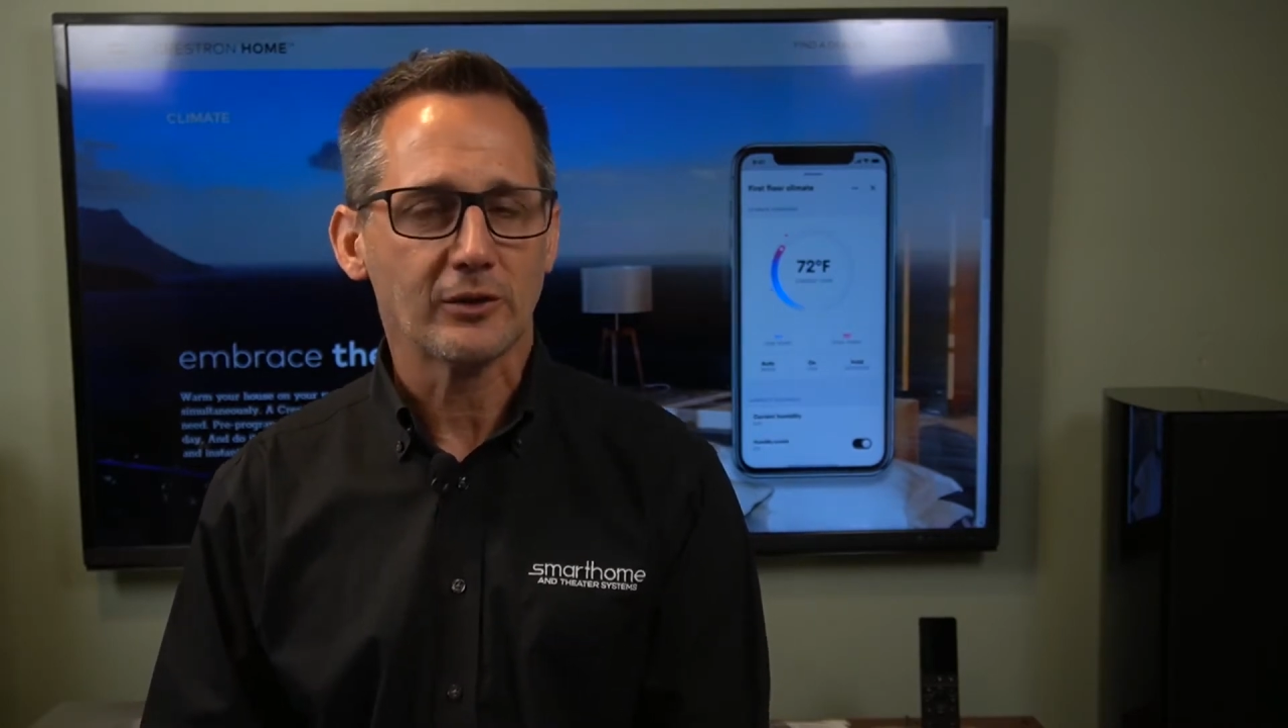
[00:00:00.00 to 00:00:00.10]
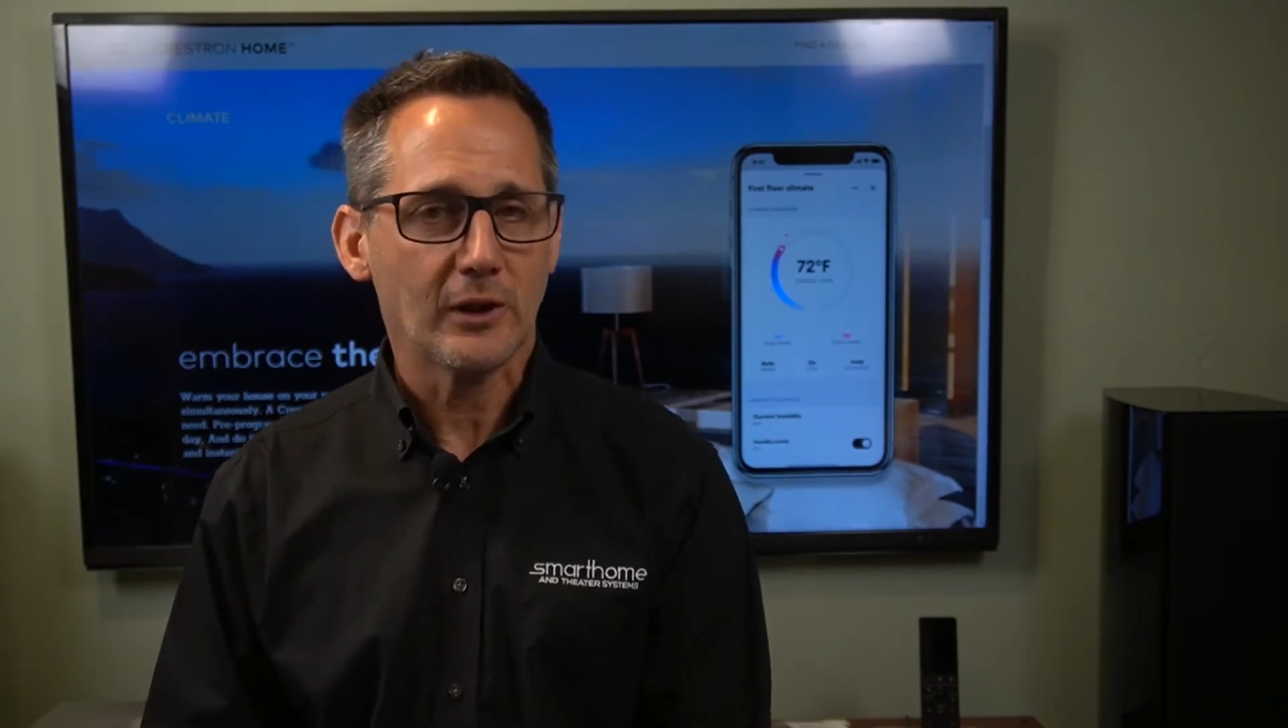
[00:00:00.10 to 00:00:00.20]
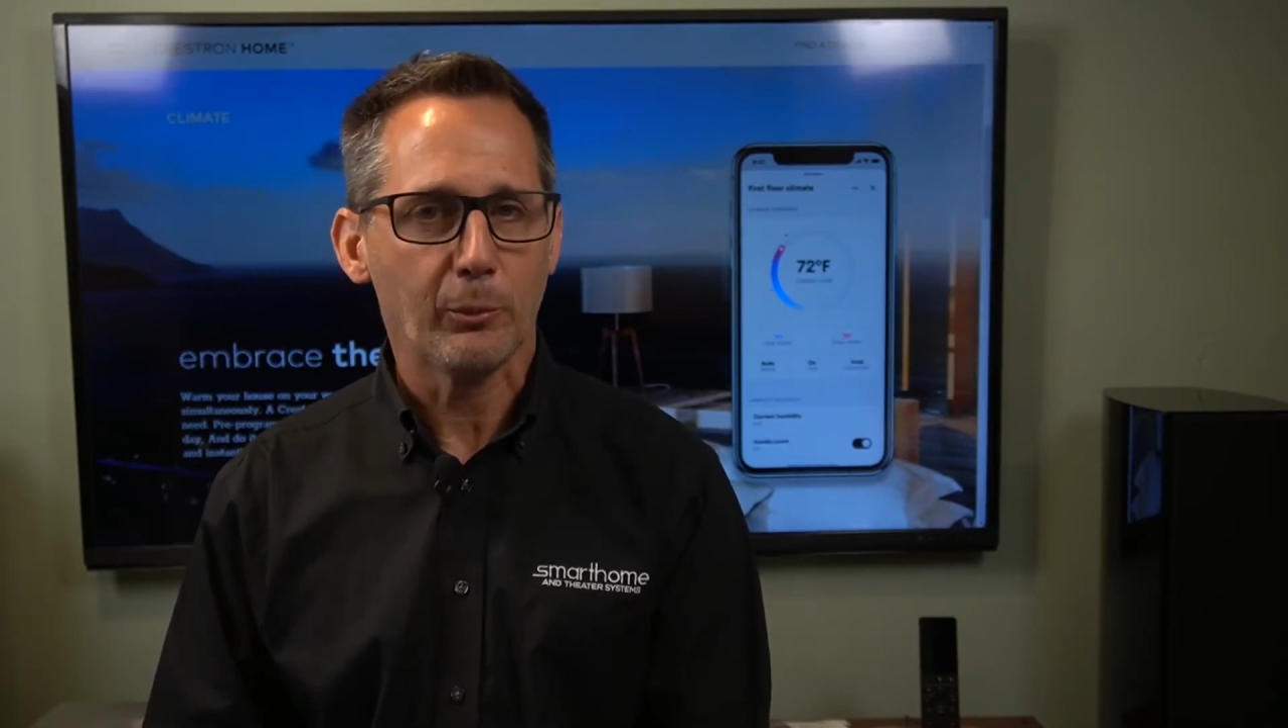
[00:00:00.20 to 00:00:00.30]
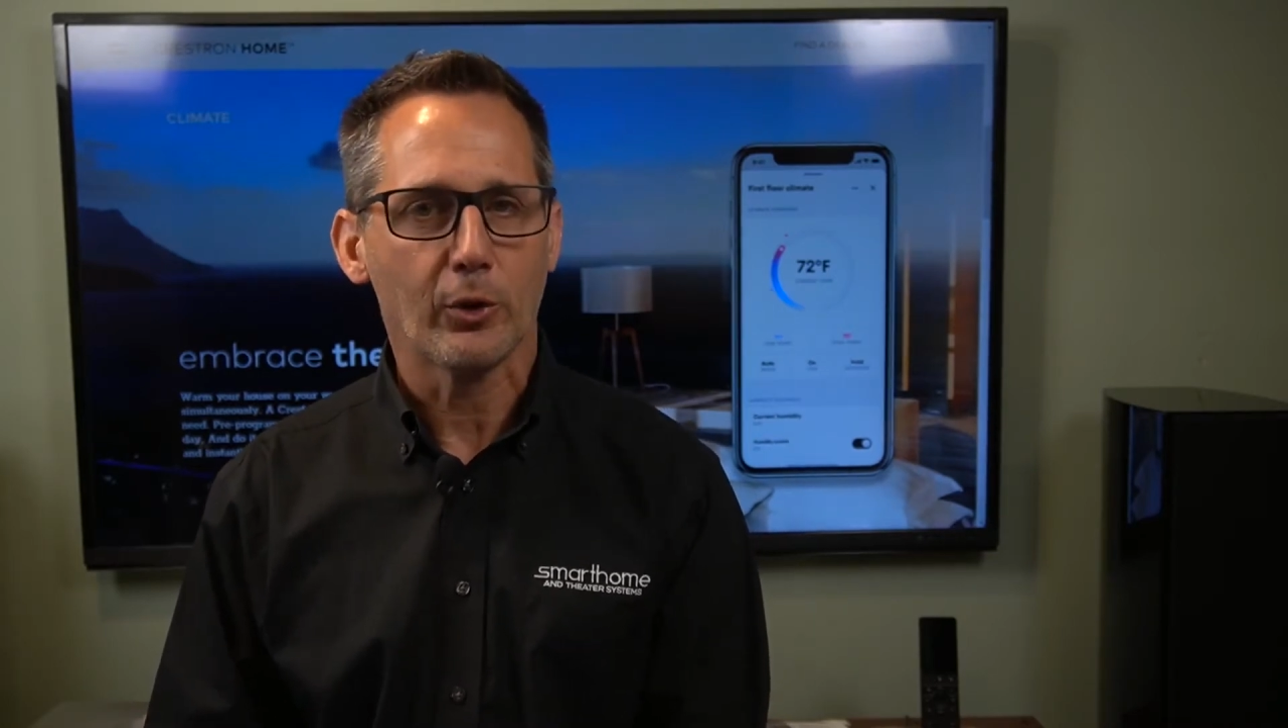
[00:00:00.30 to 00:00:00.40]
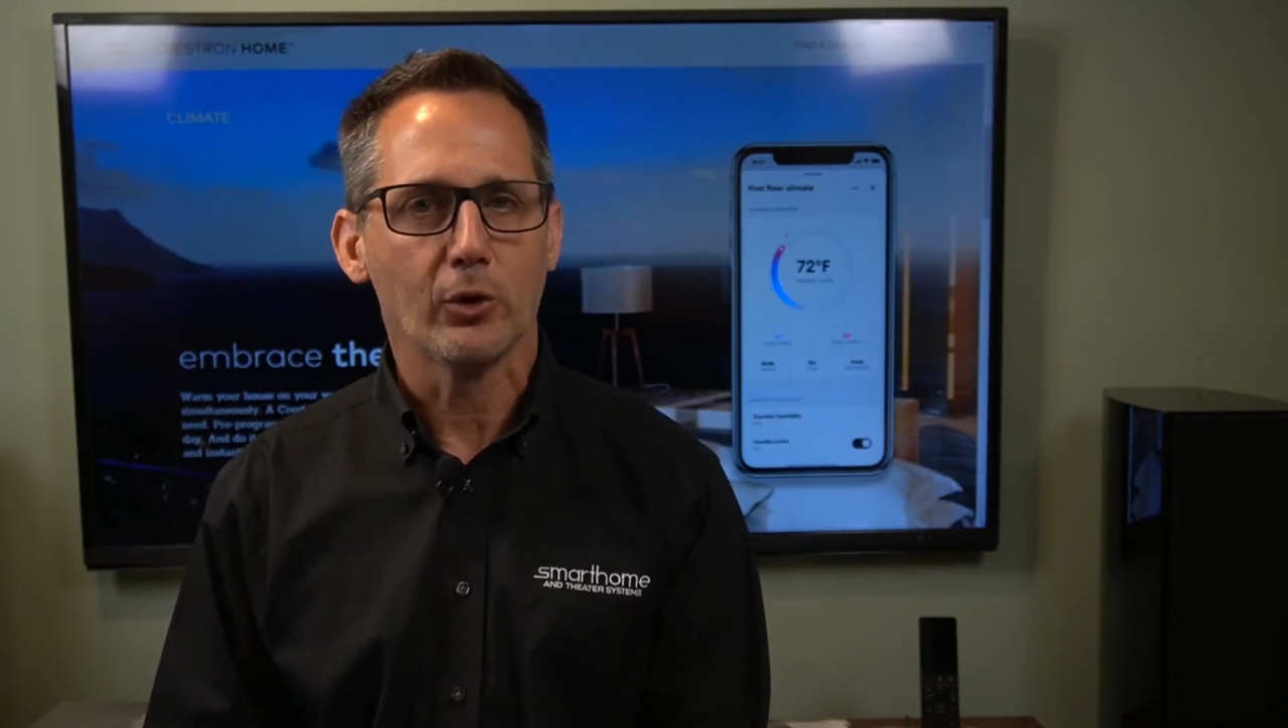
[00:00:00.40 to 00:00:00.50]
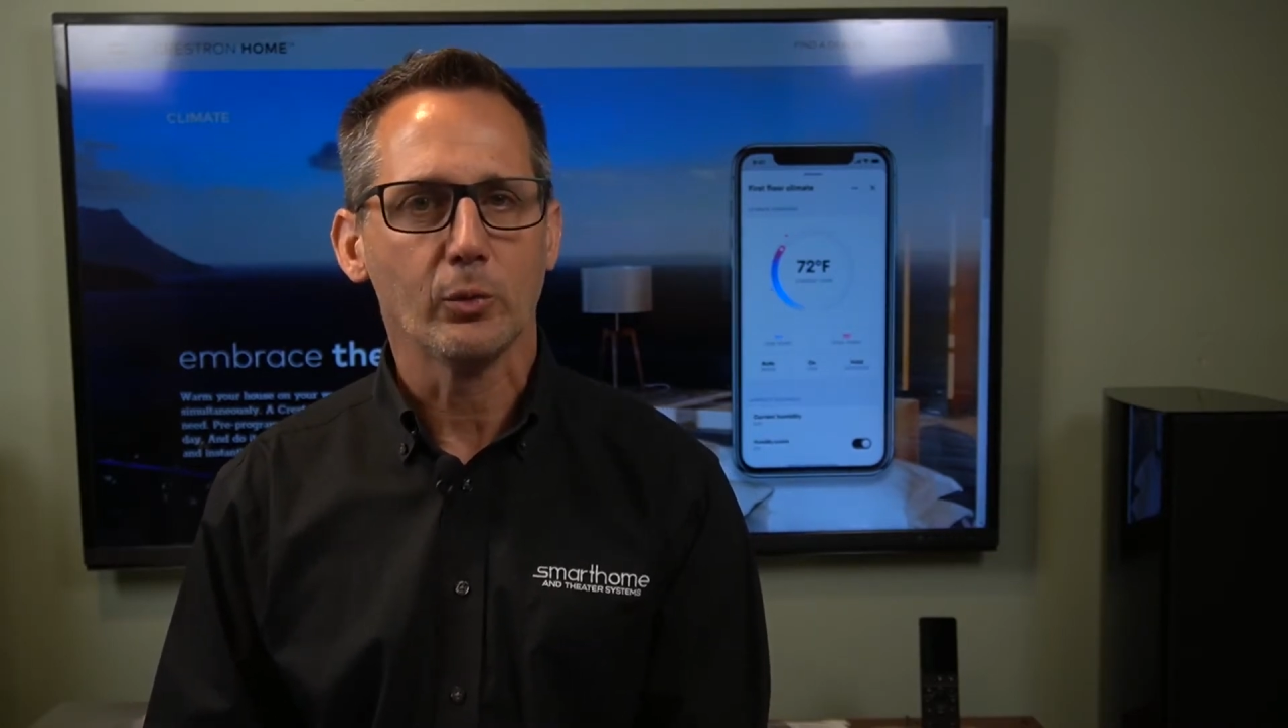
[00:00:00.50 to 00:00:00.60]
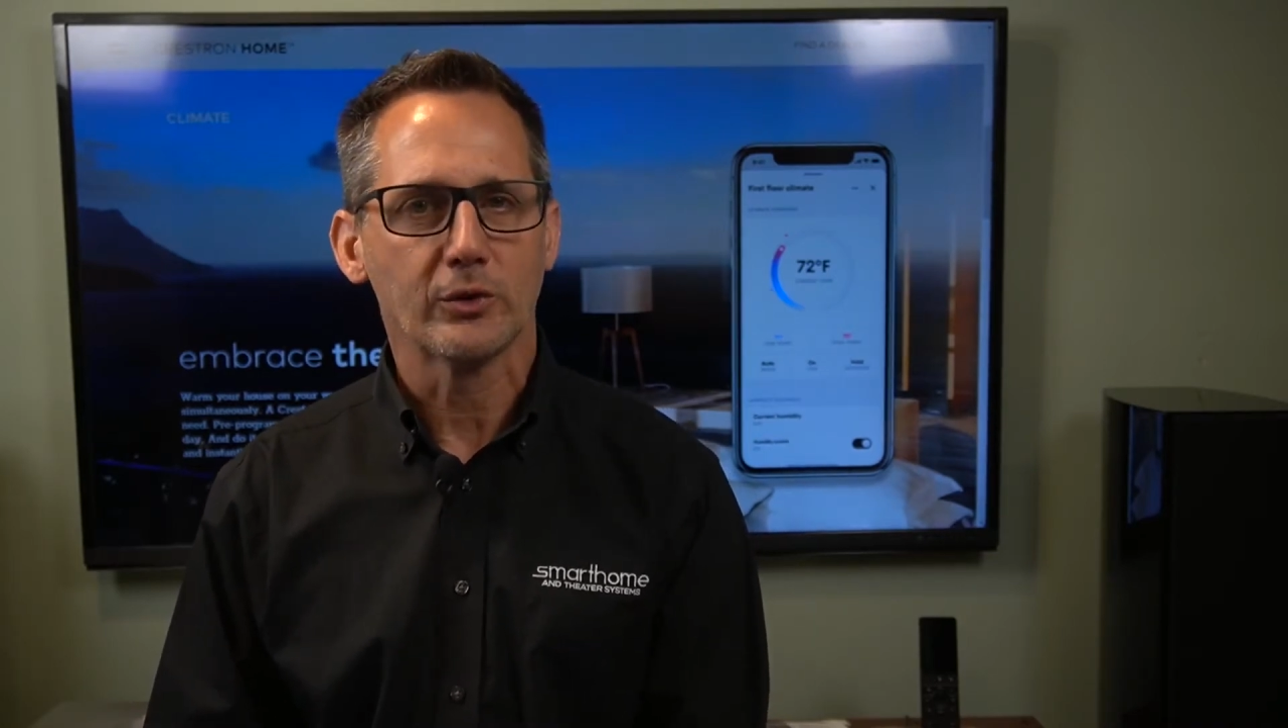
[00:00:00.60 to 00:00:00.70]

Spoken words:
typical with